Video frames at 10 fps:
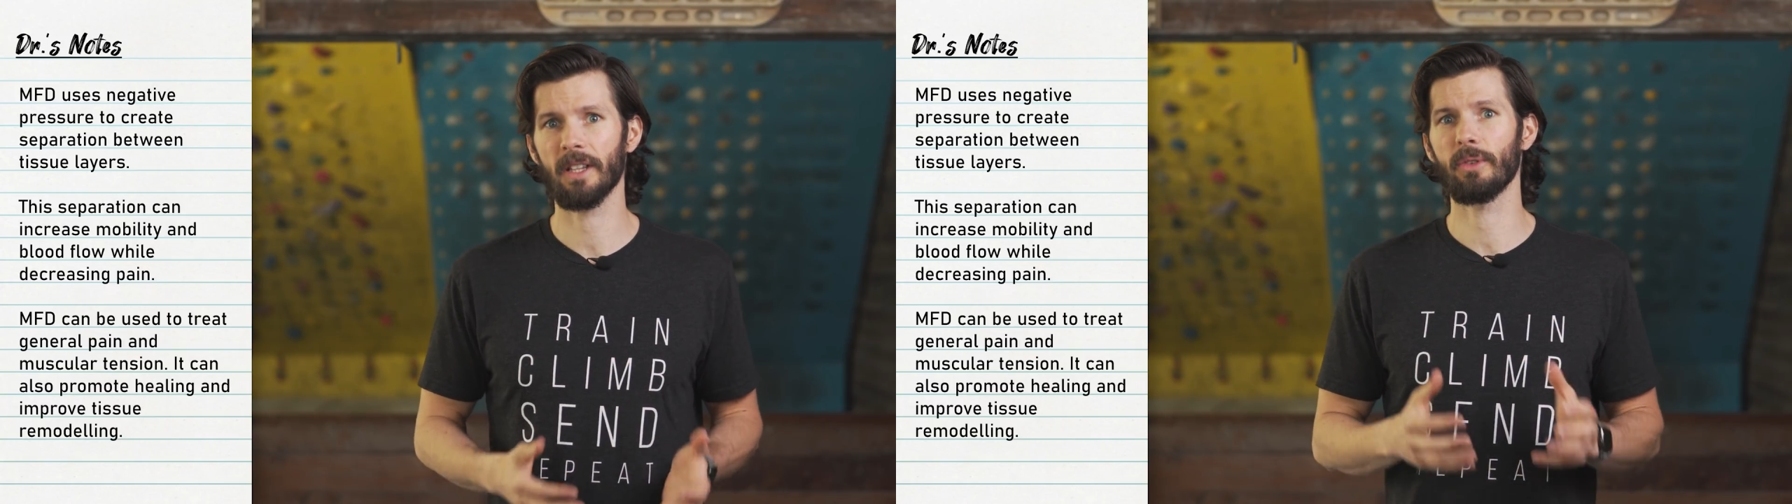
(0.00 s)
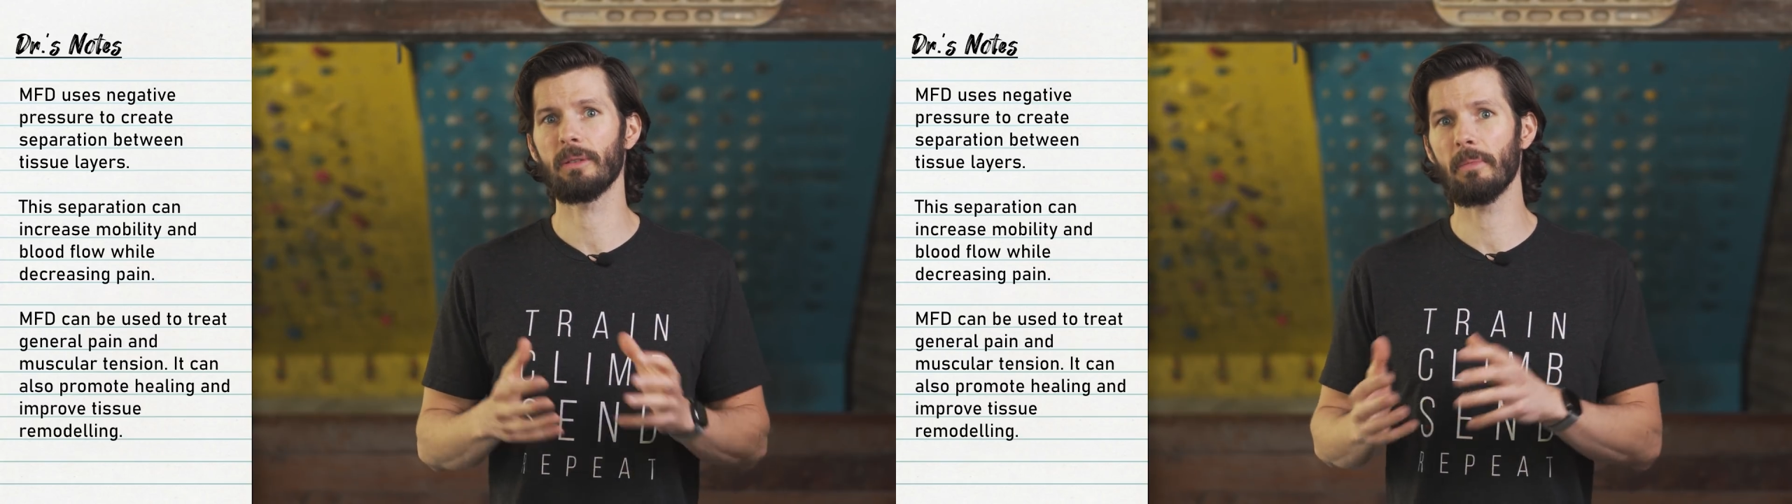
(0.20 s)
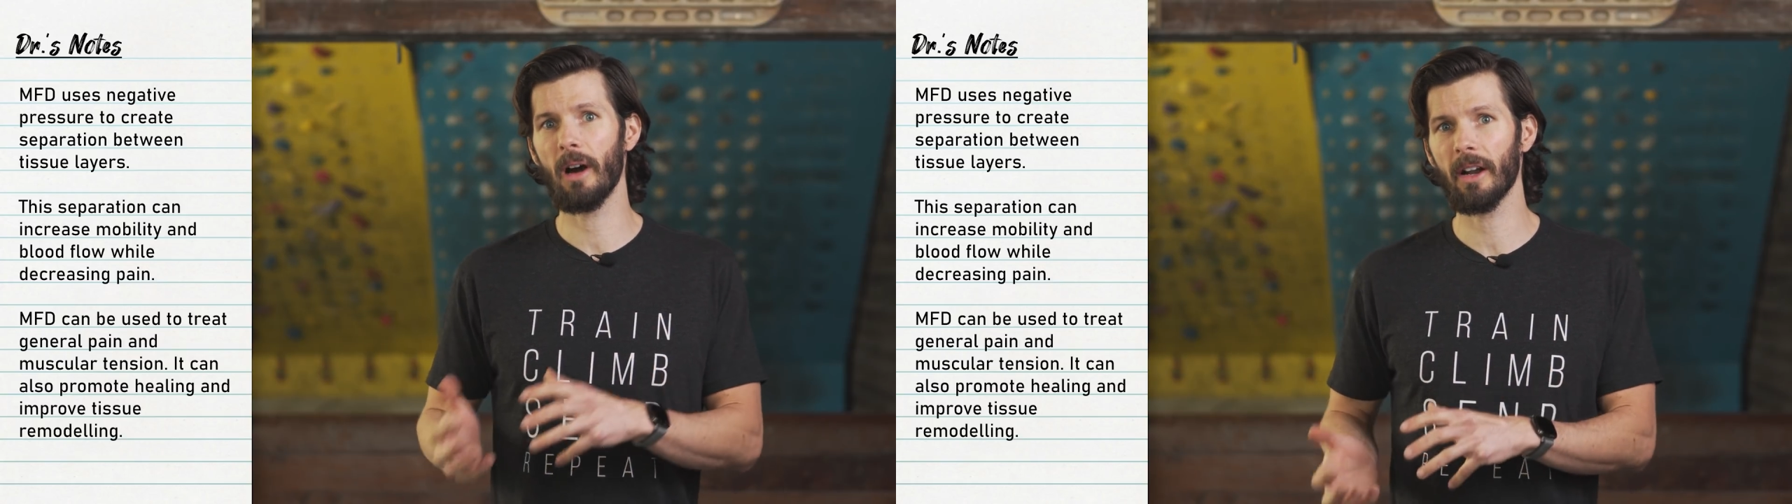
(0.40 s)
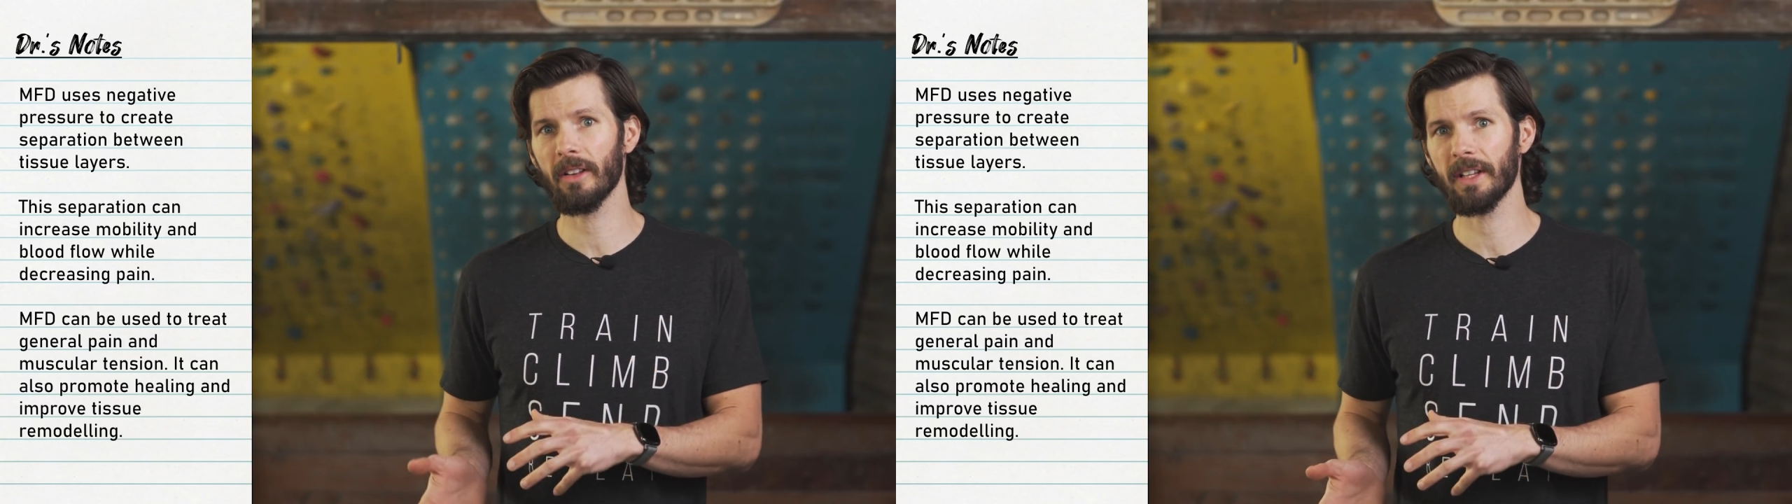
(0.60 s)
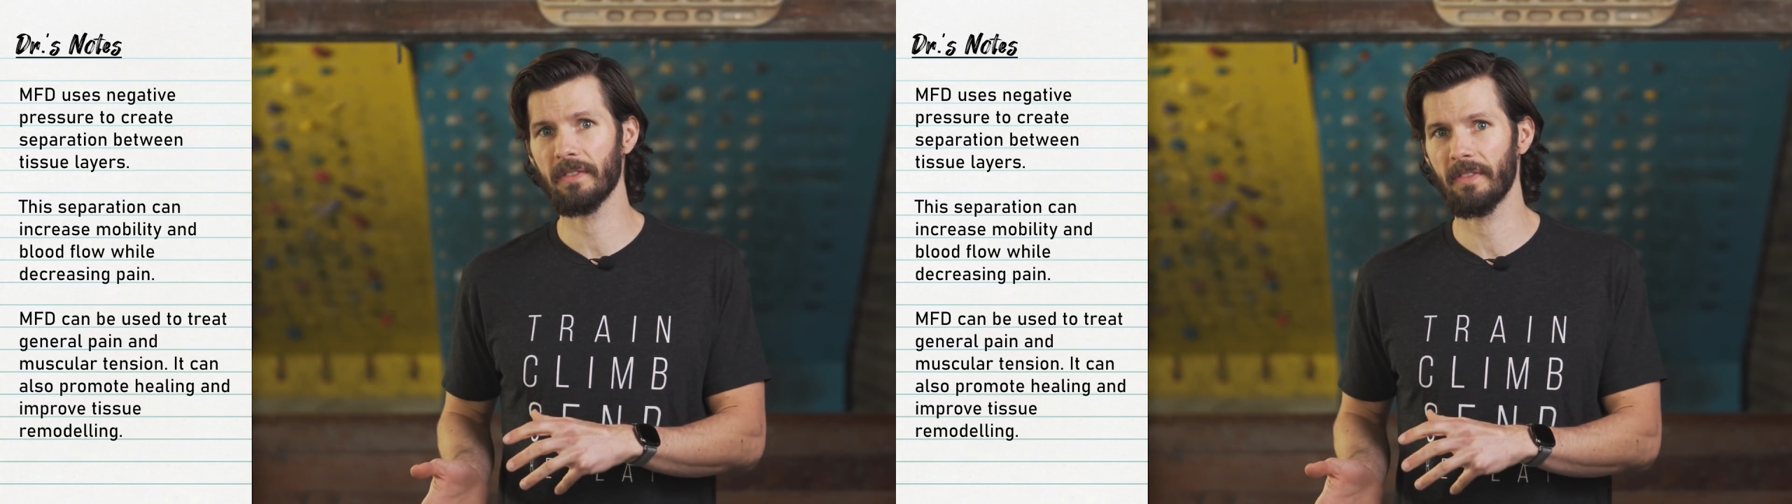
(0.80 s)
the
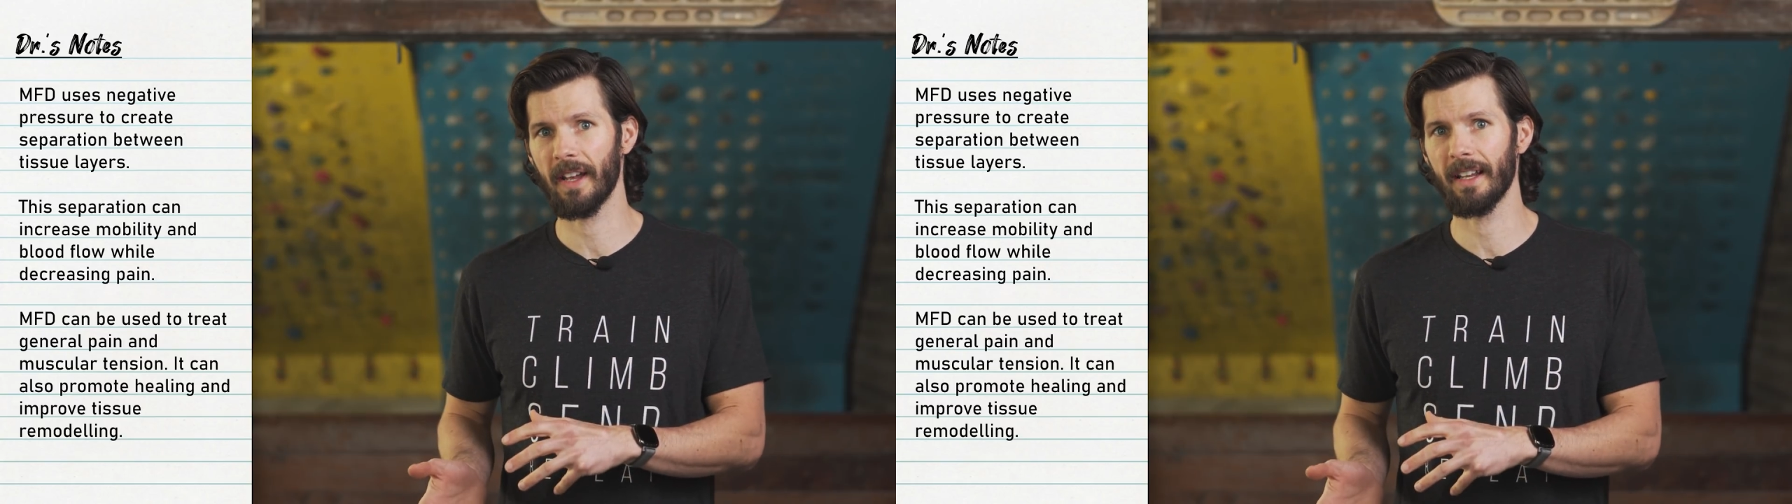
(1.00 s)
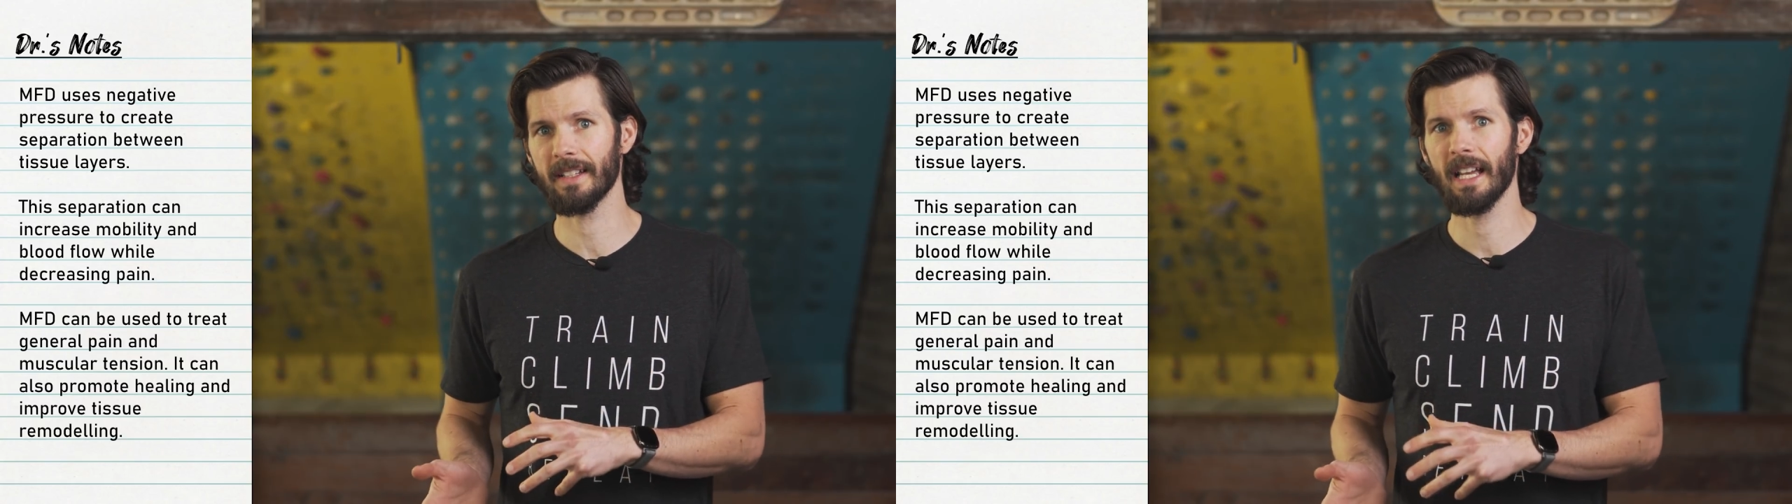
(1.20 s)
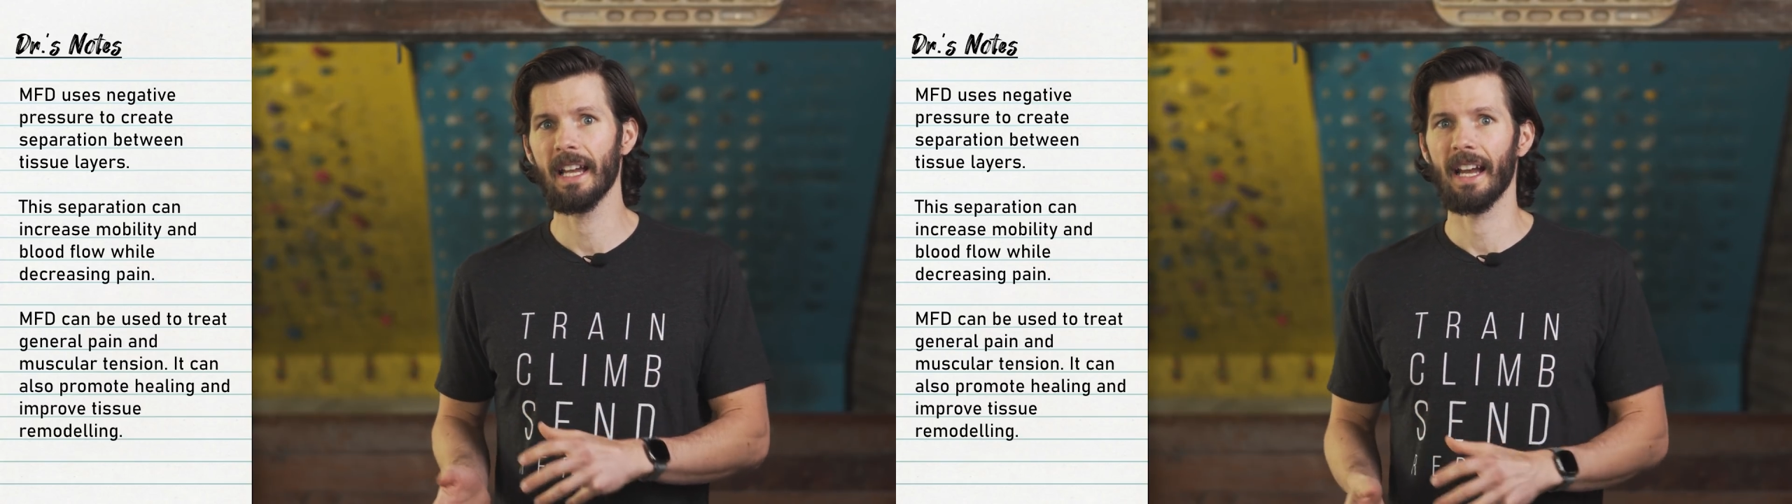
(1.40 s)
remodeling phase